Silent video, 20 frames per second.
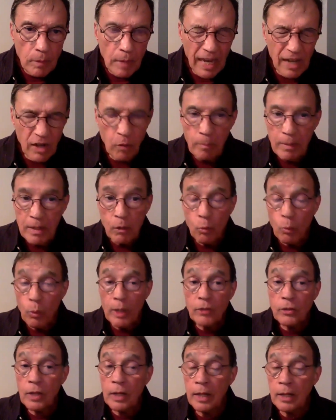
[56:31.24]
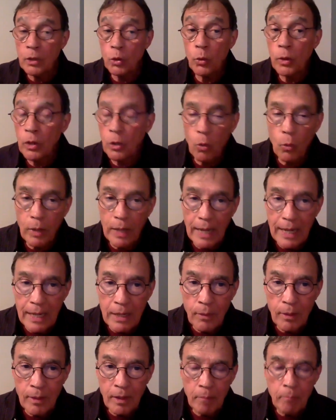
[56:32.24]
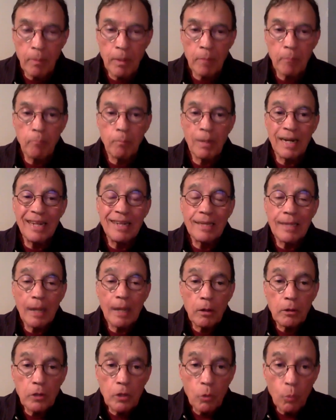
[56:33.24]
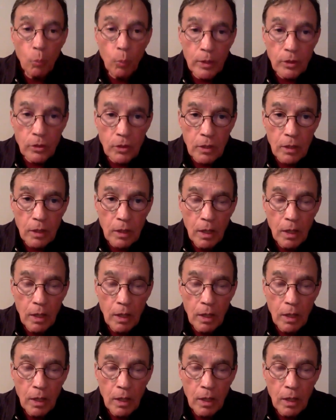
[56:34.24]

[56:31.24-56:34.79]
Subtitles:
I don't mean risking and doing cocaine or anything, but yeah. Intelligent risk.